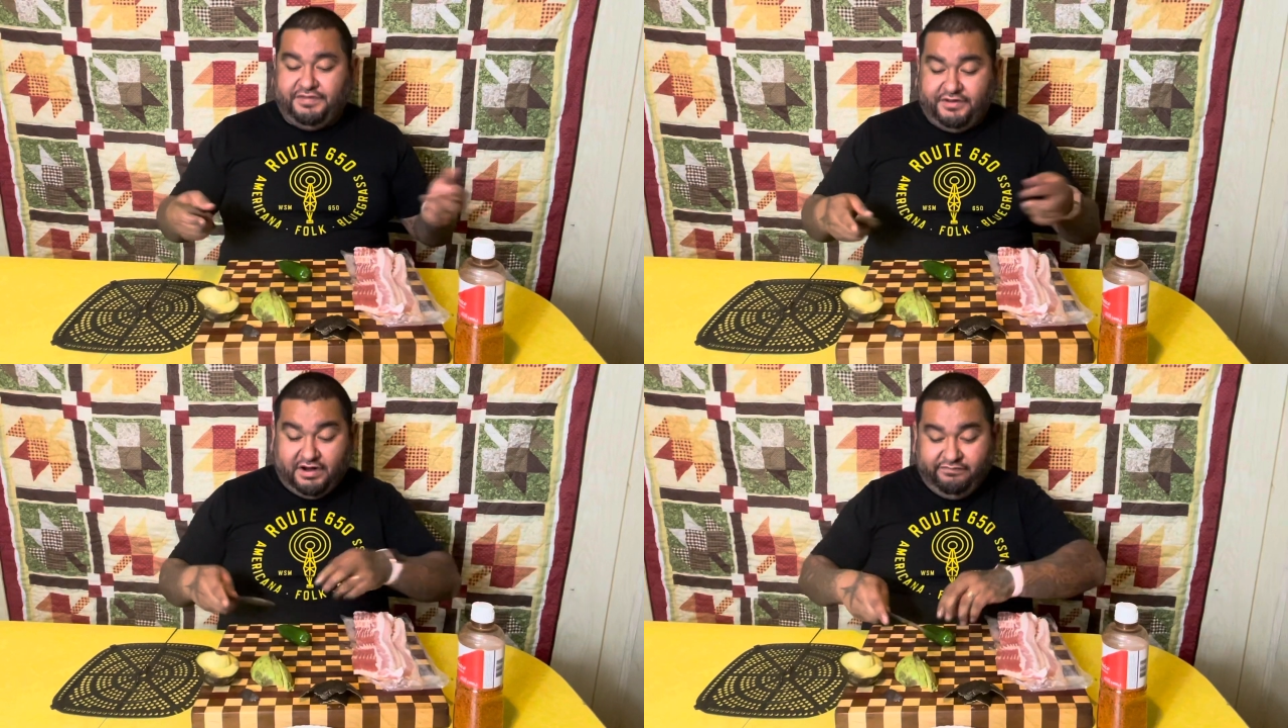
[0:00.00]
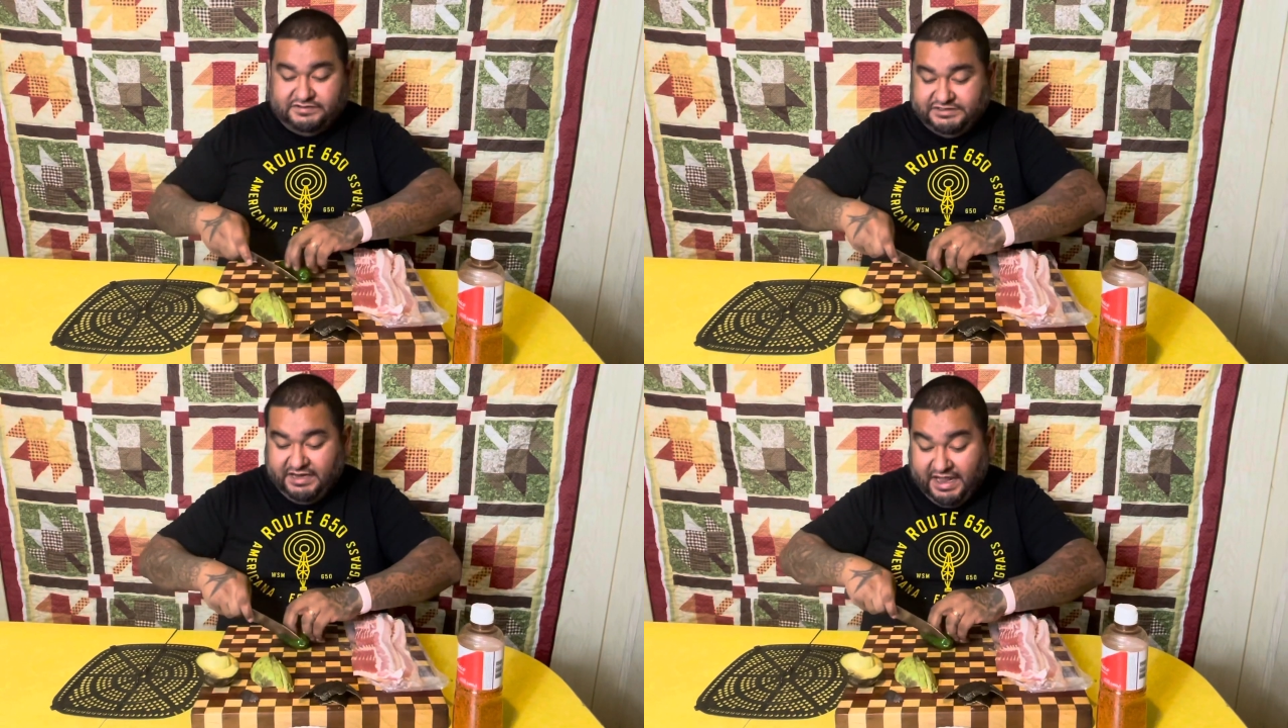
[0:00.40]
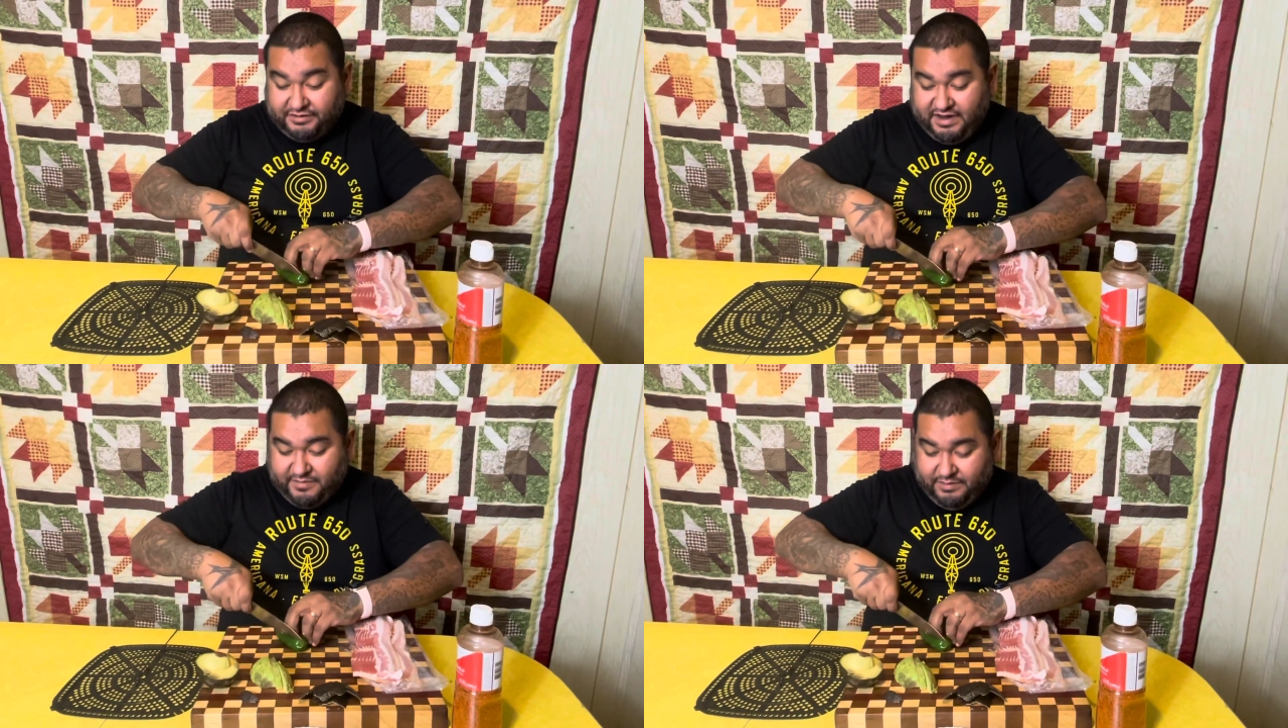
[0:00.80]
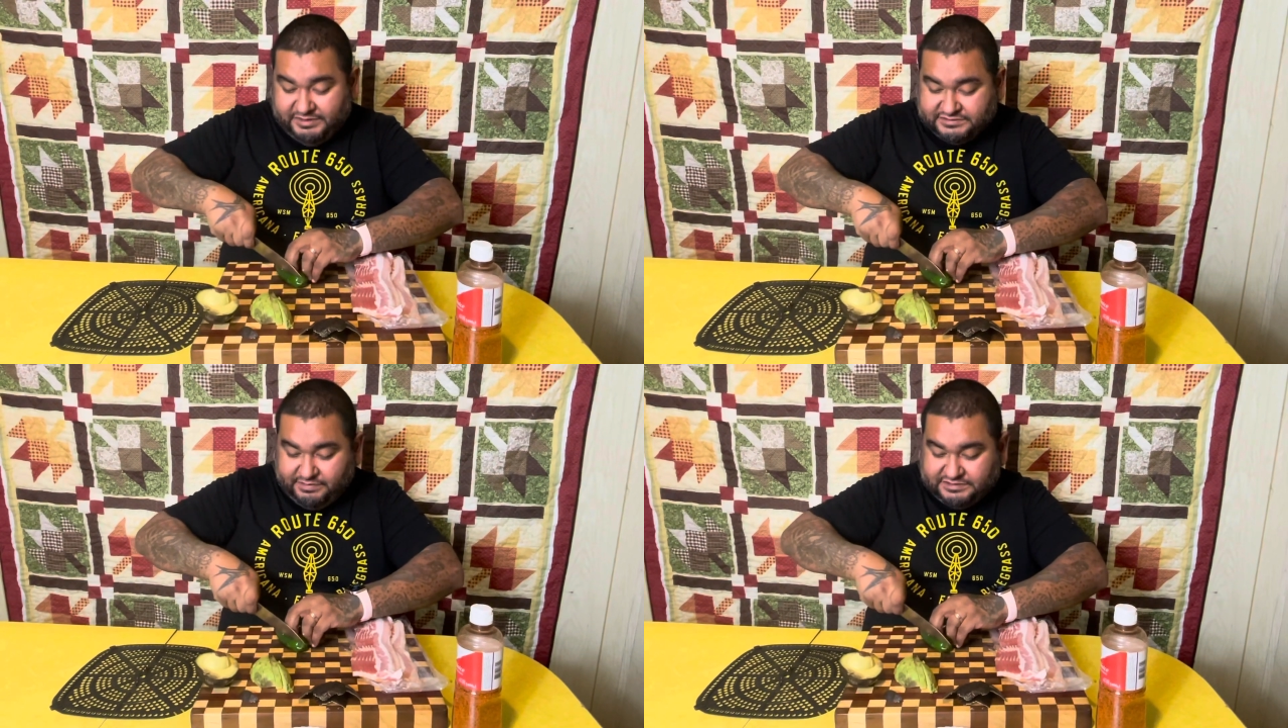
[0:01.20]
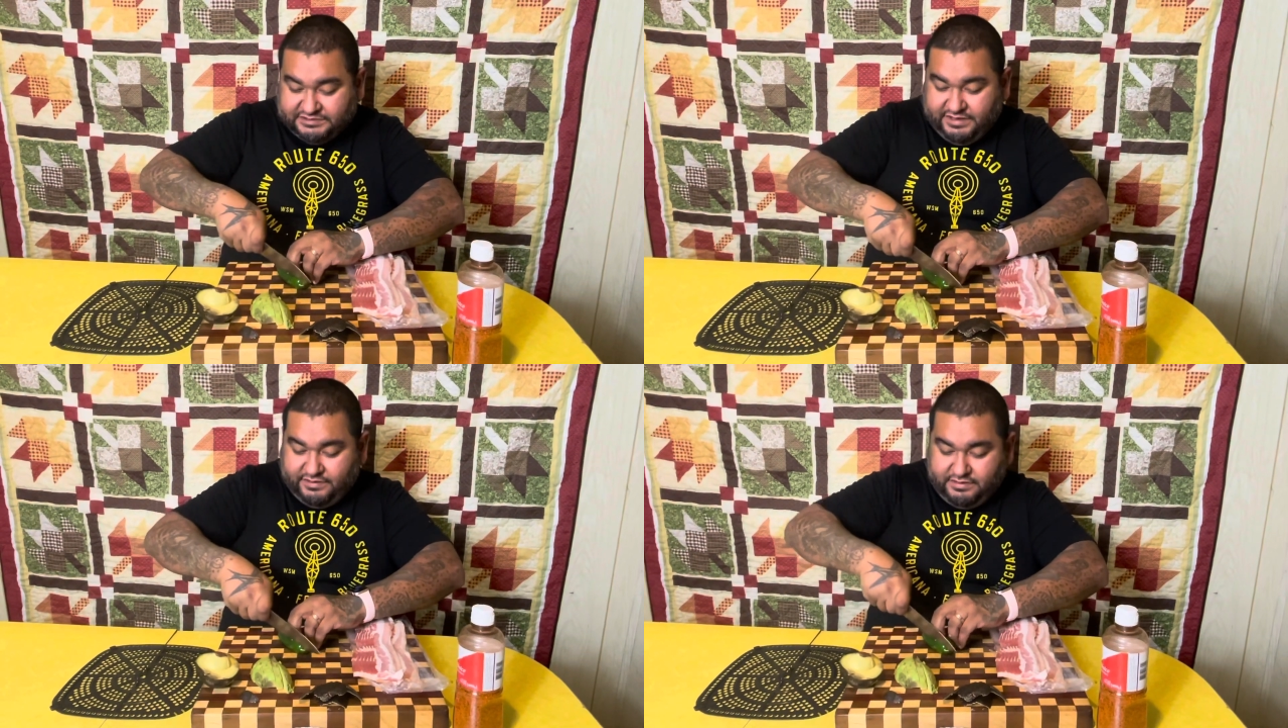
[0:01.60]
and obviously I don't have my mise en place
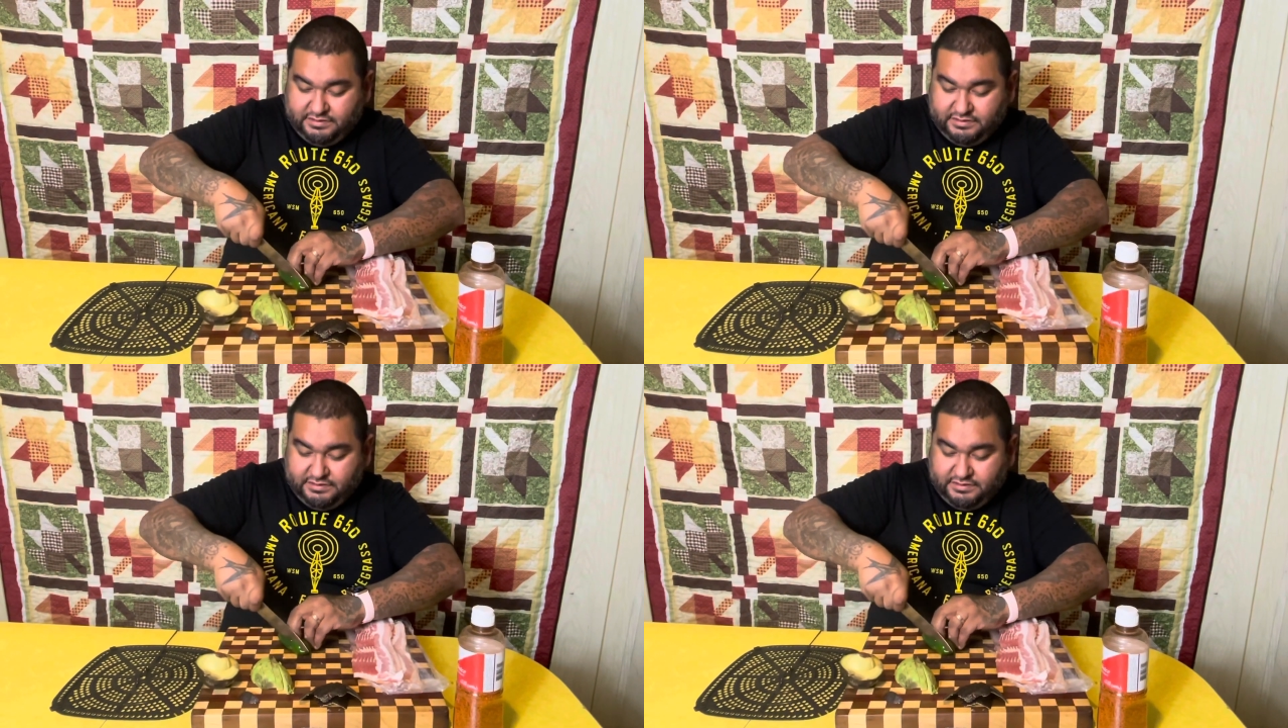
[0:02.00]
together.